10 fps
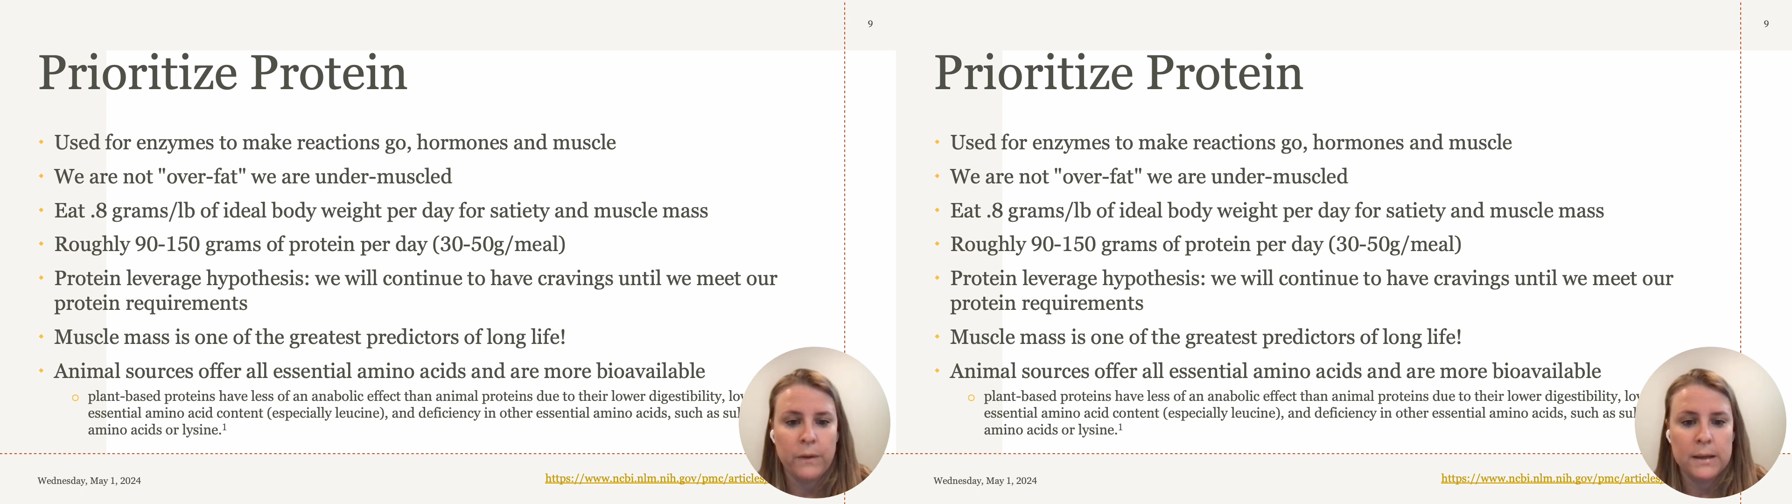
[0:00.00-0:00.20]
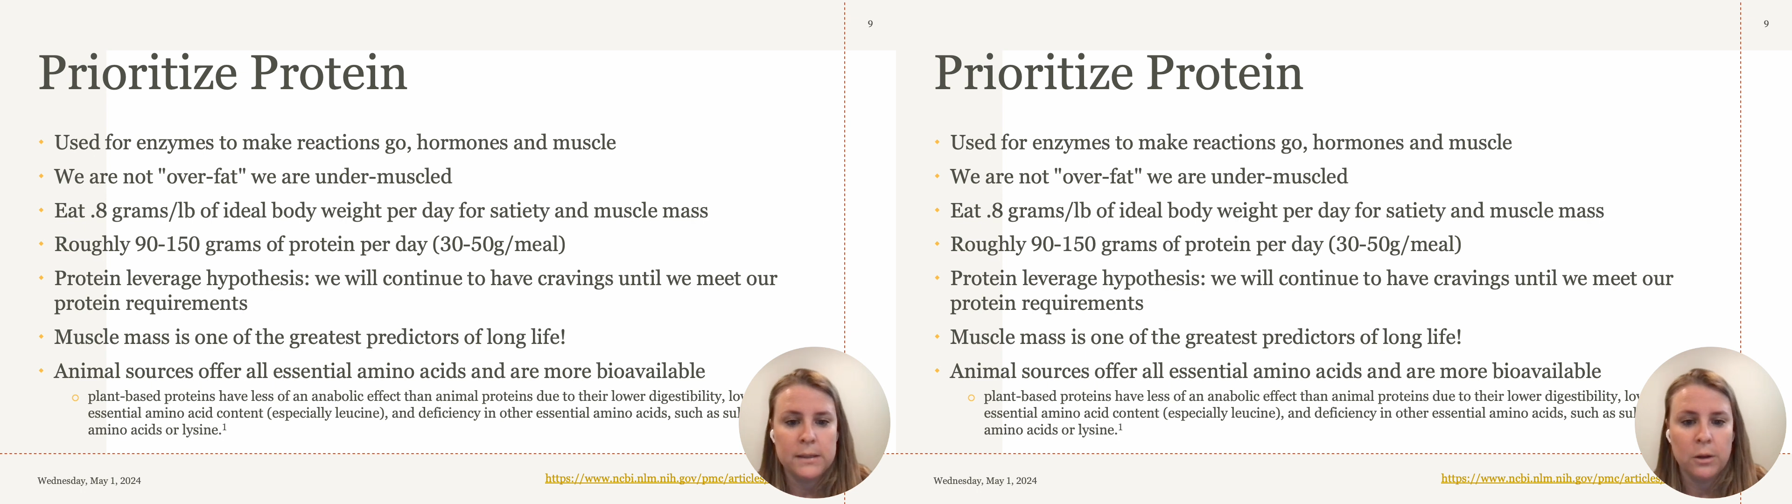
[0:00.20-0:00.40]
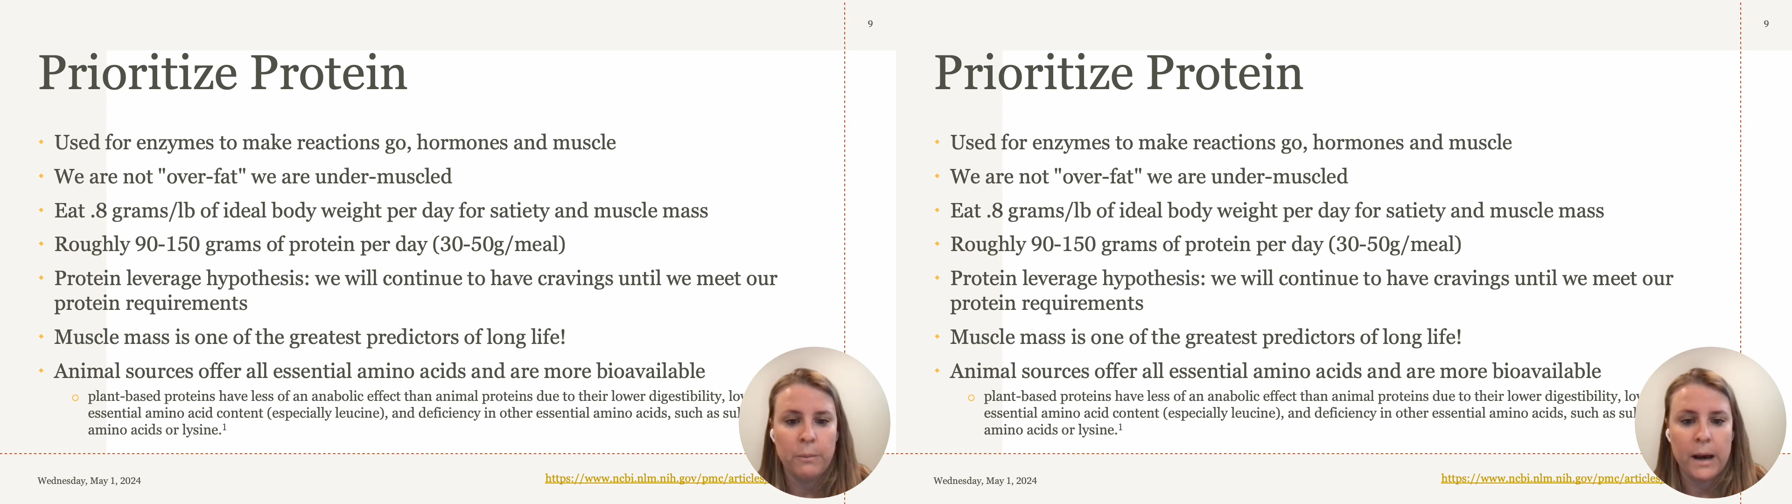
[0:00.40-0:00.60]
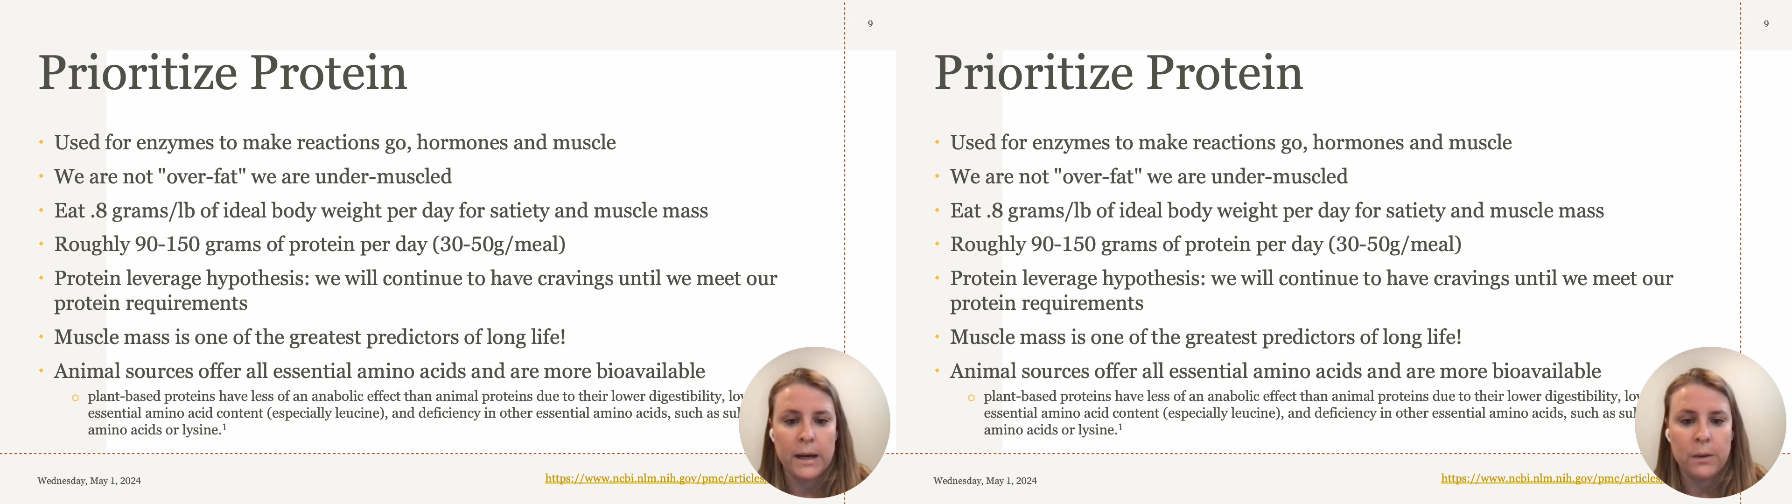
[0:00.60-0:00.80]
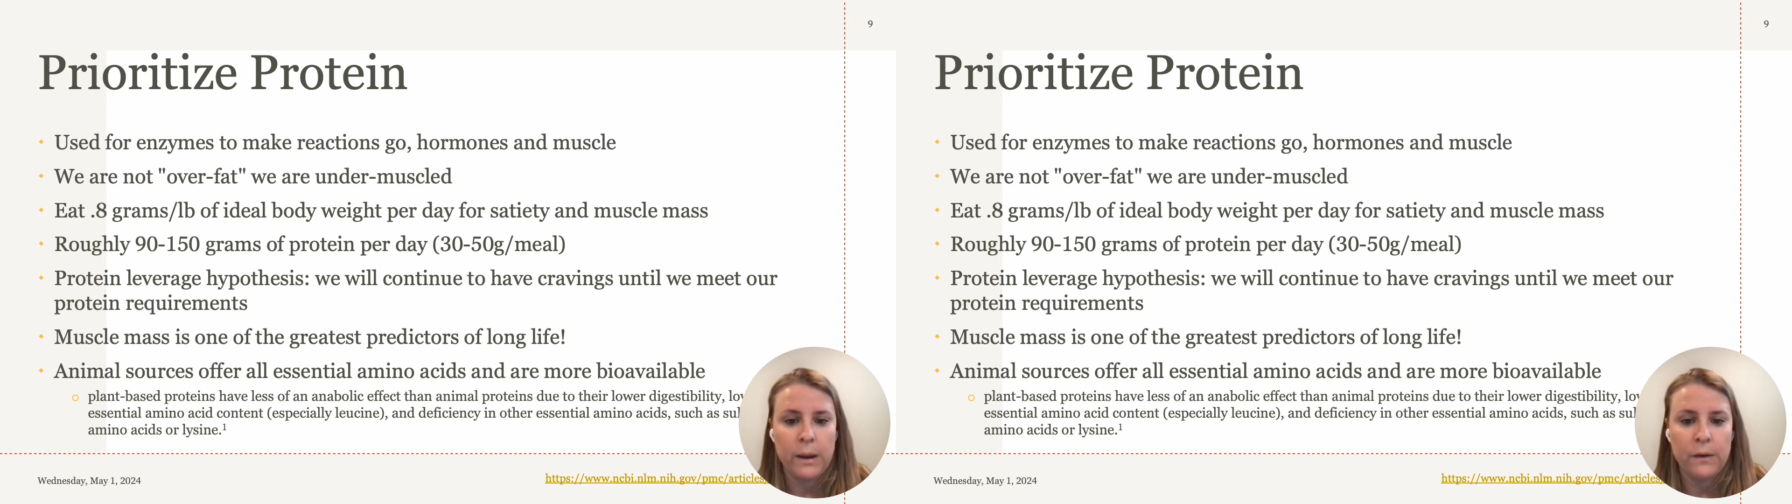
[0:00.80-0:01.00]
of ideal
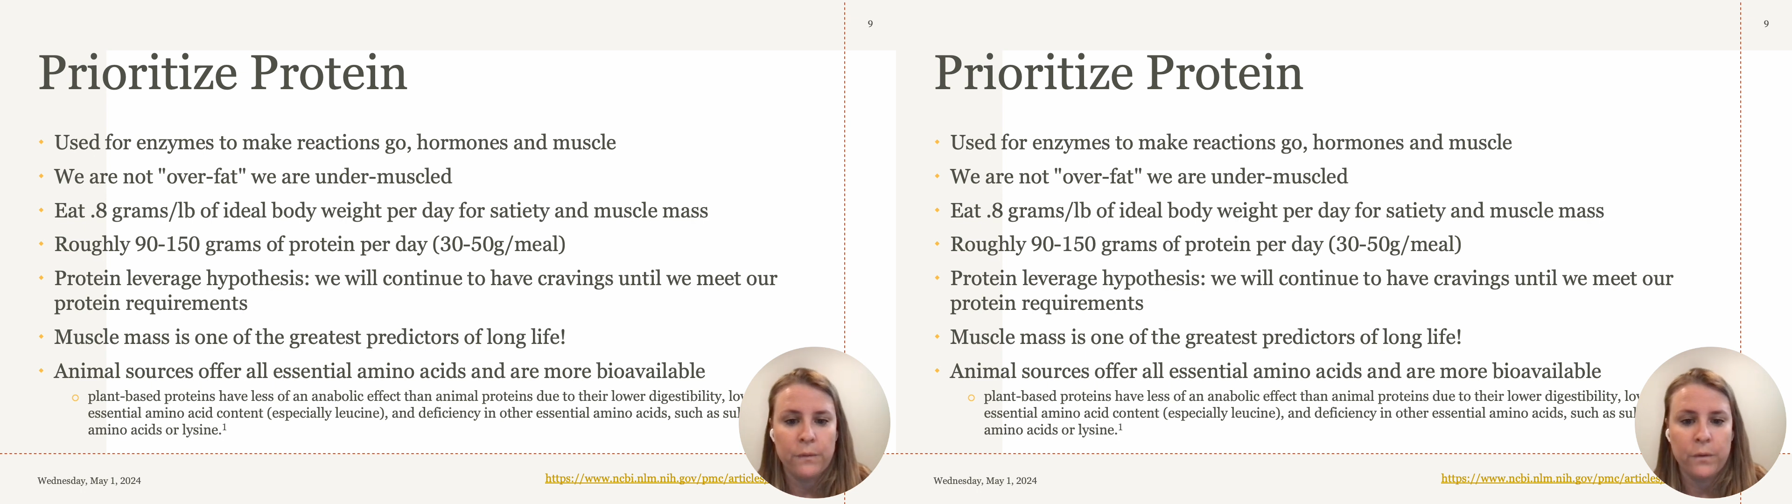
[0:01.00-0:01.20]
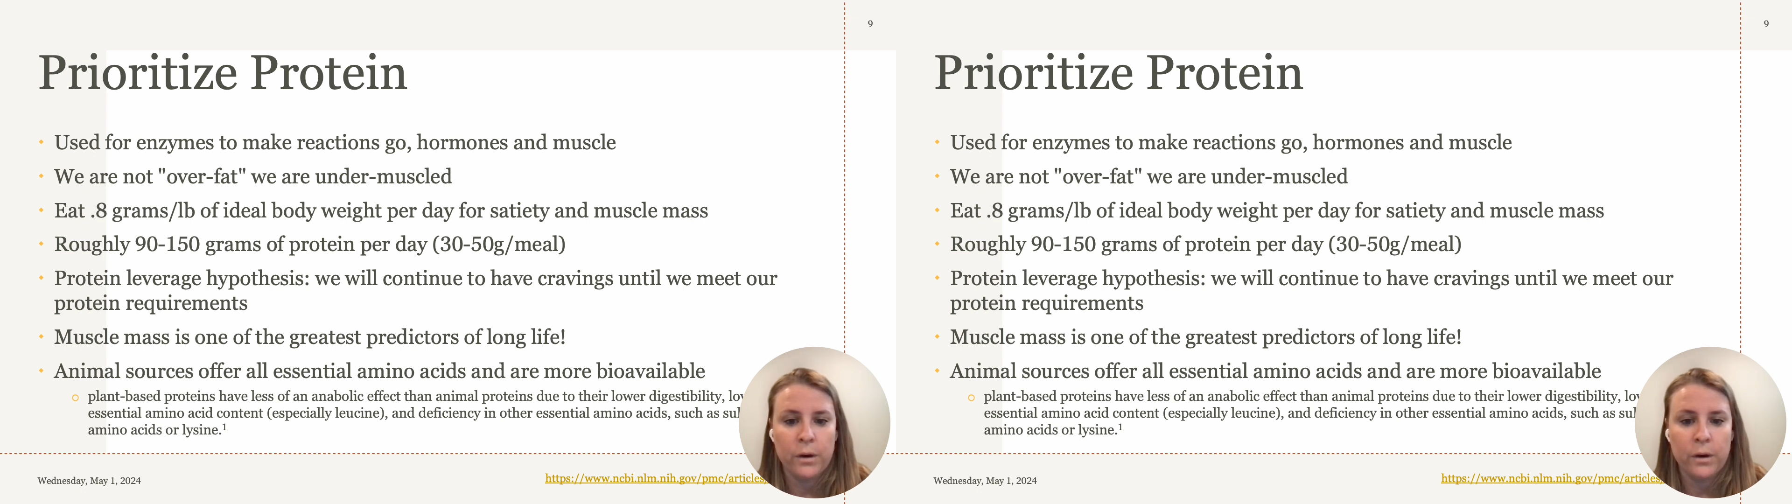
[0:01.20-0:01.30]
body weight